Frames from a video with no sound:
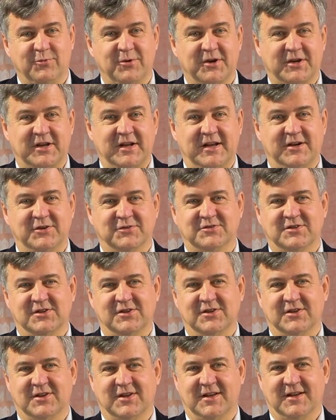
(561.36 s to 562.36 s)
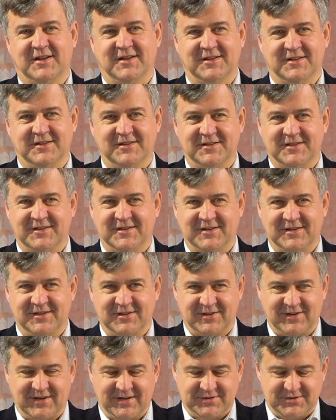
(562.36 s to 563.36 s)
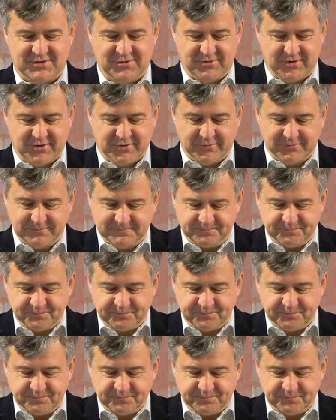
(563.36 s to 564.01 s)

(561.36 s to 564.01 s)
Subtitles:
work it out and let you know.